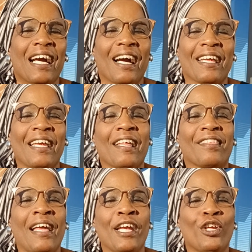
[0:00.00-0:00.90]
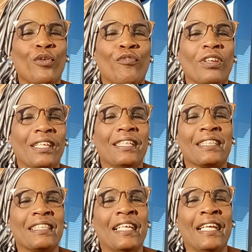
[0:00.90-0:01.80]
Again, thank you for
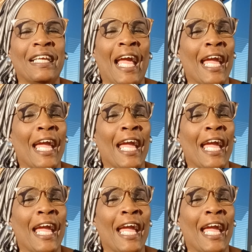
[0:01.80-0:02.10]
listening,